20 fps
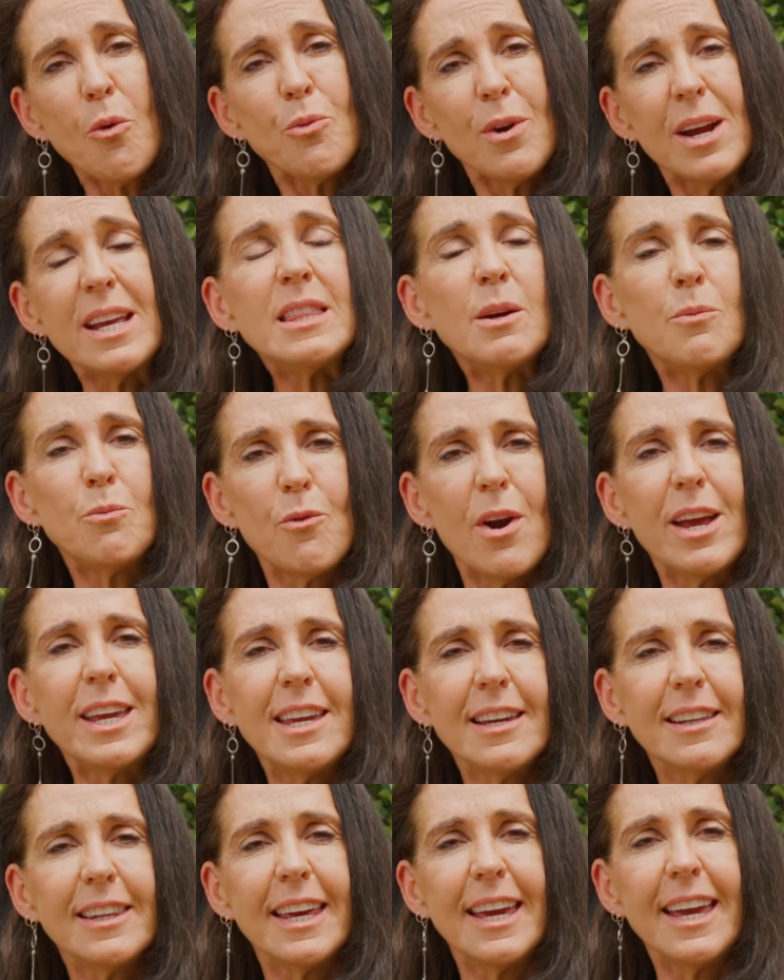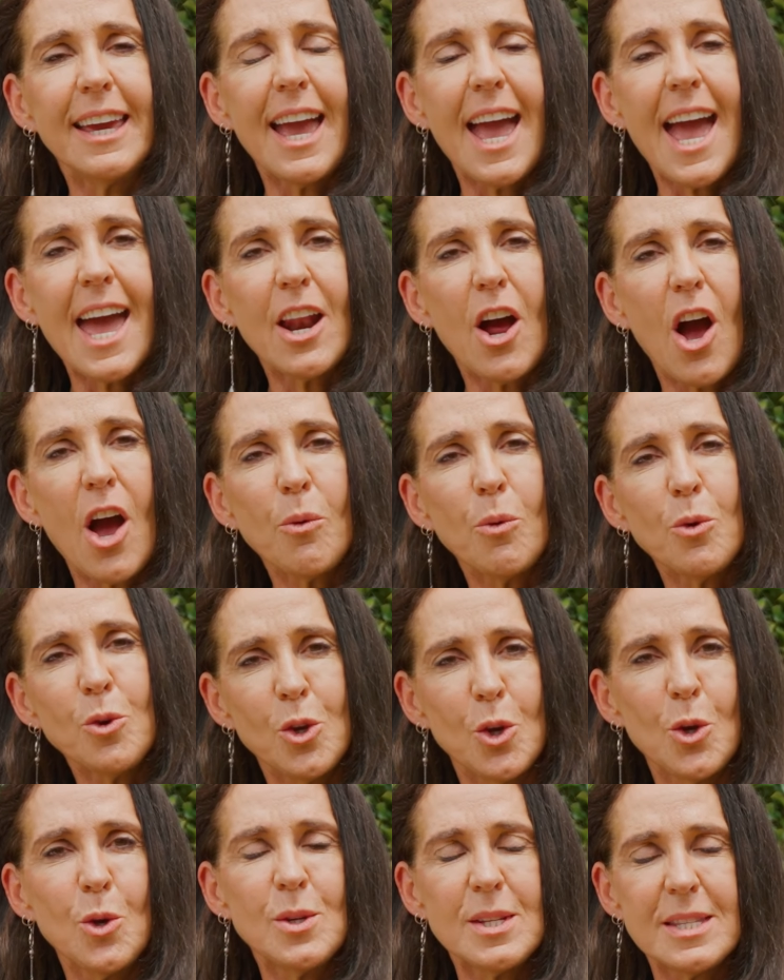read them regularly and I will
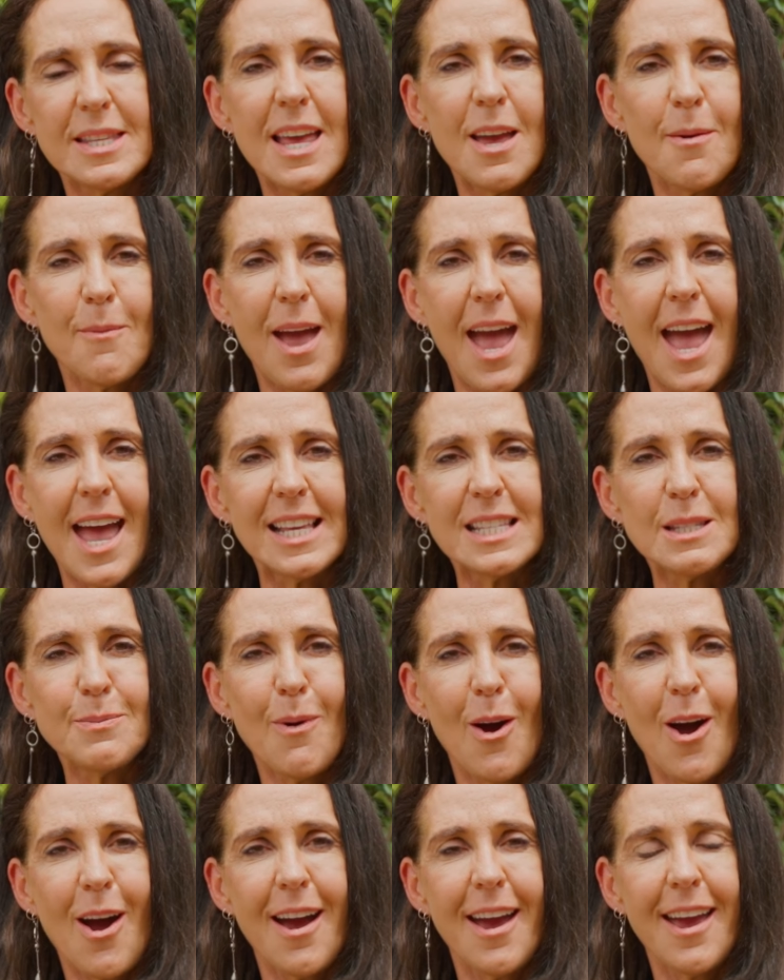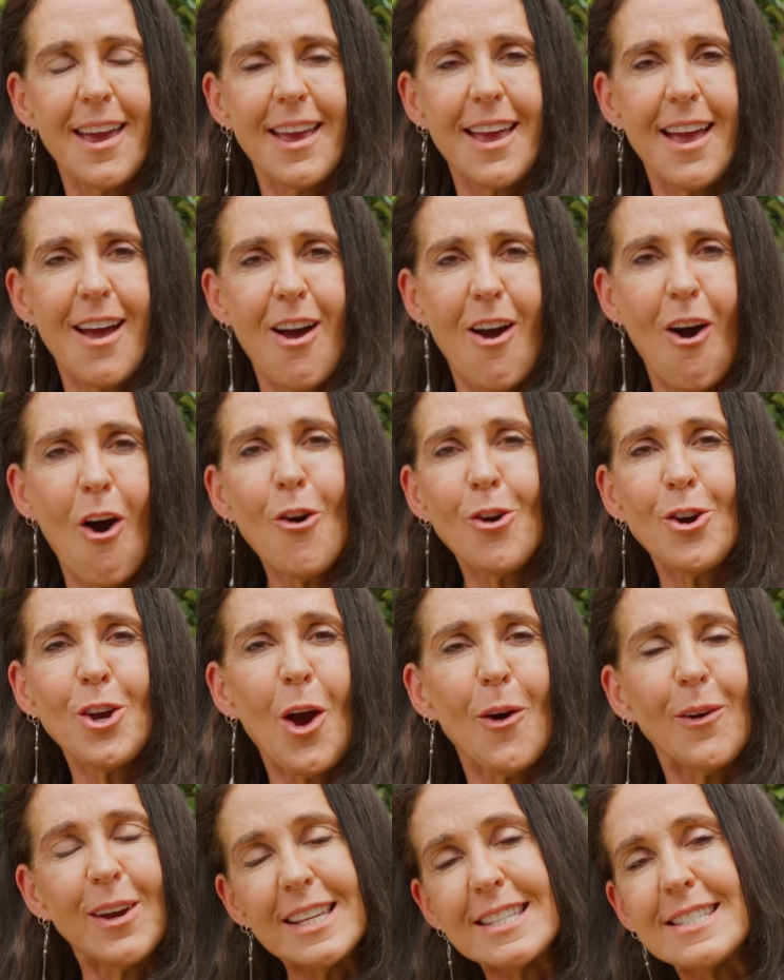use them as my
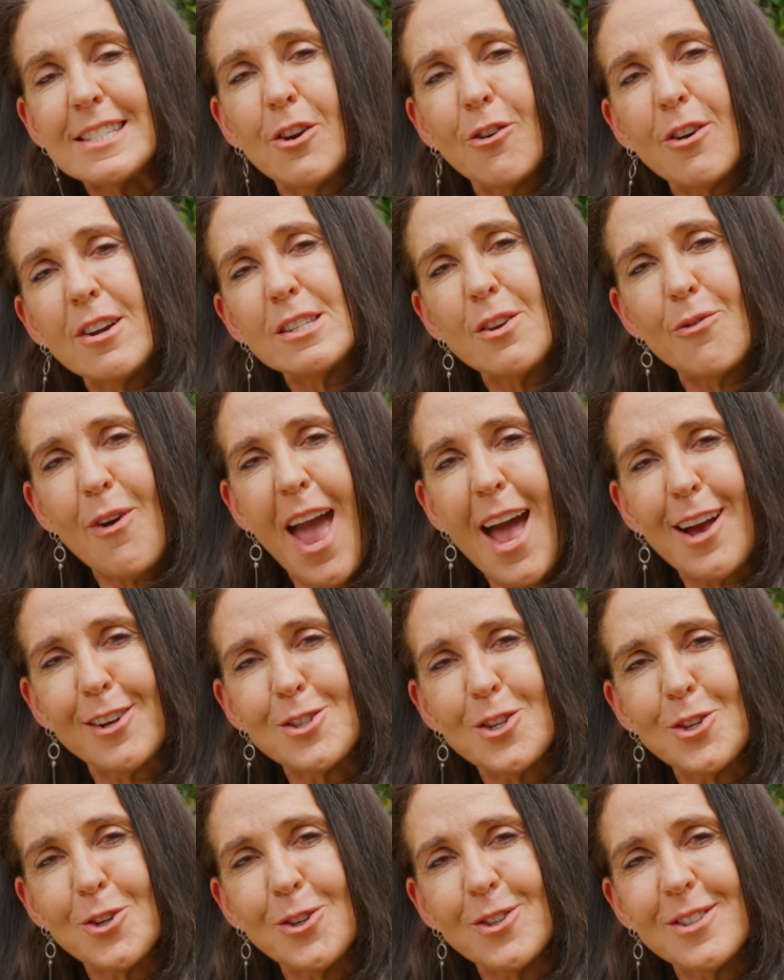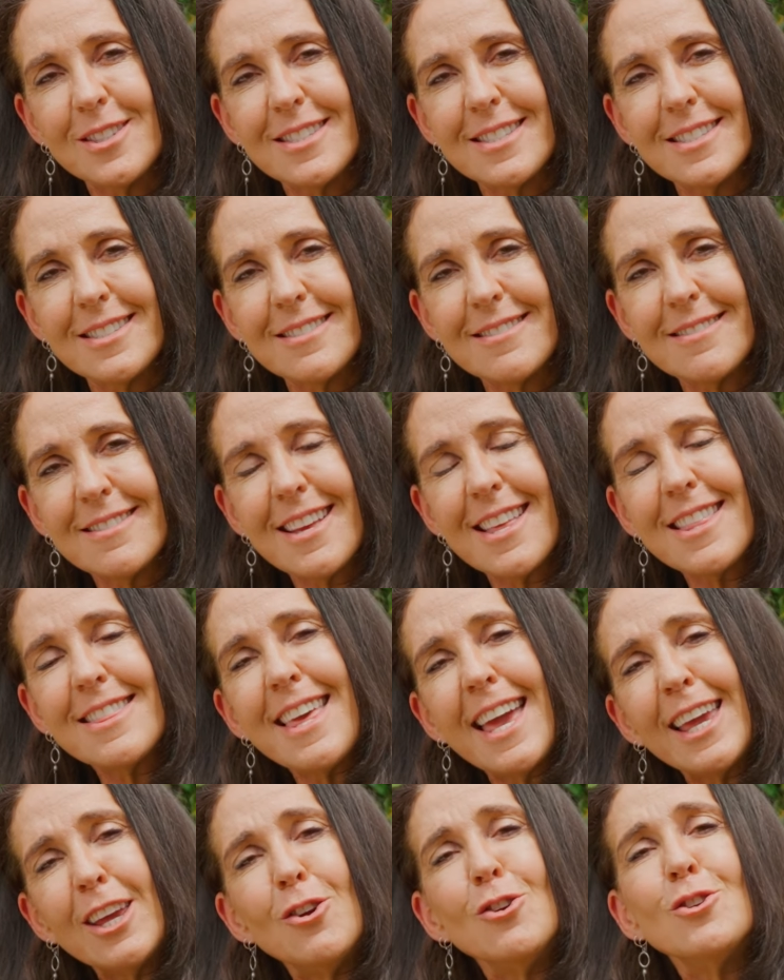ongoing series of how-tos.
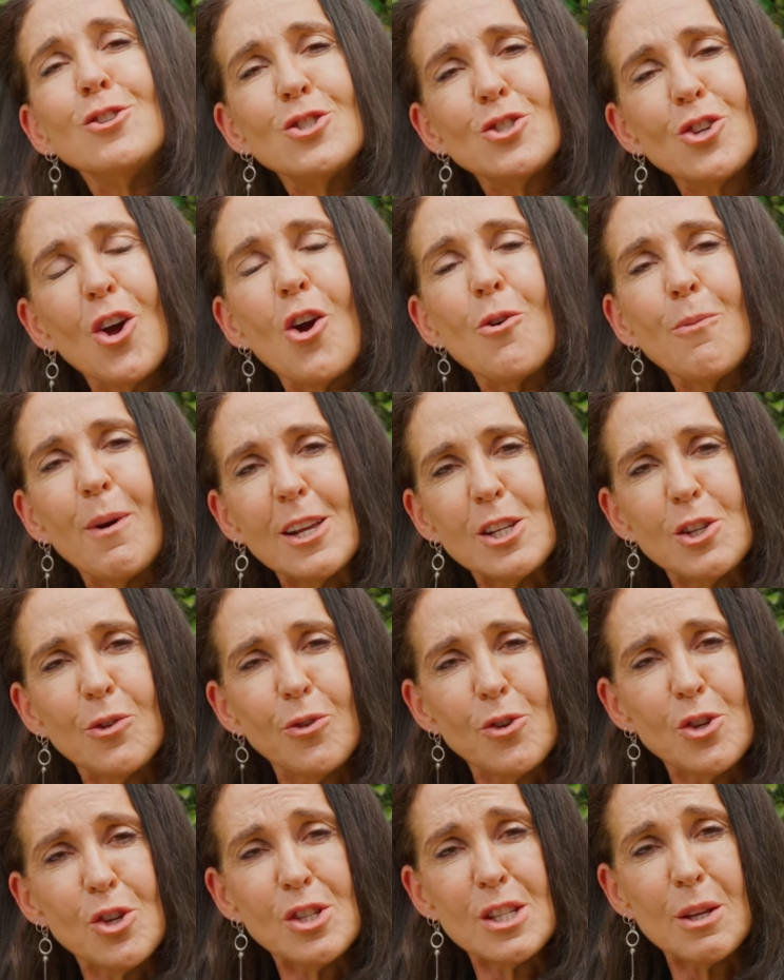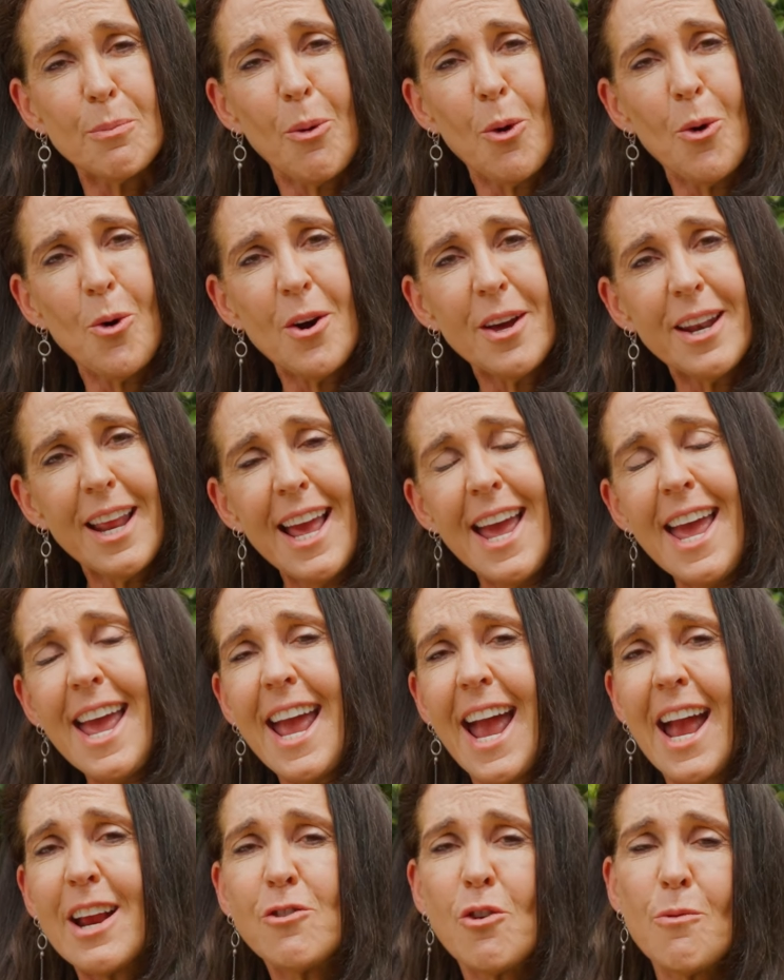Thank you so much for your support
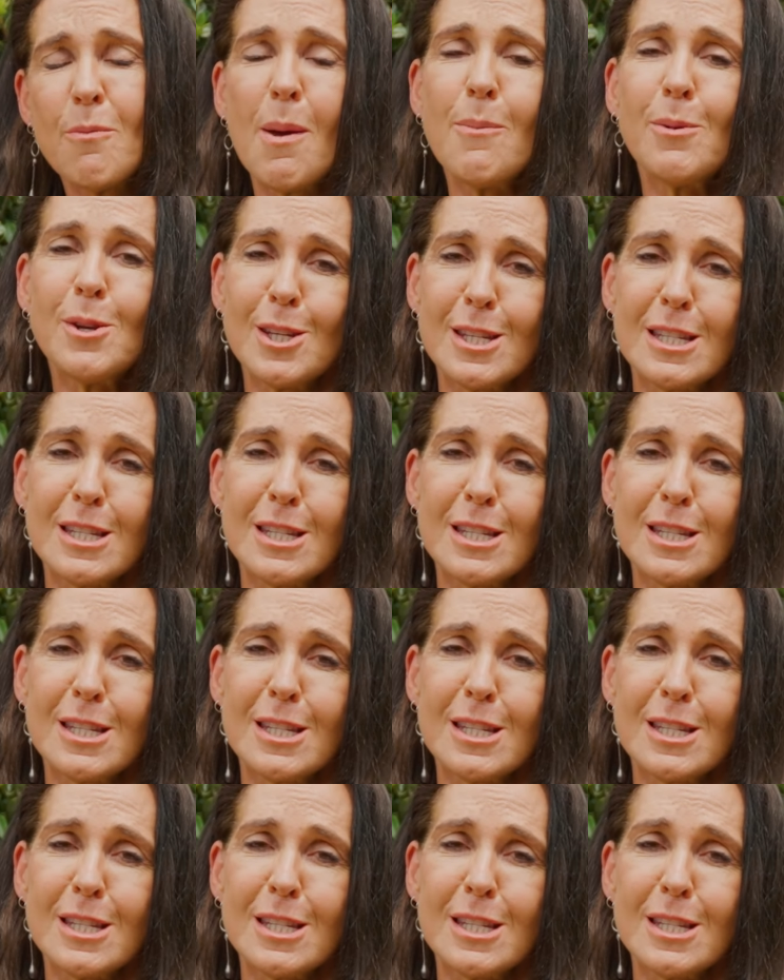and remember to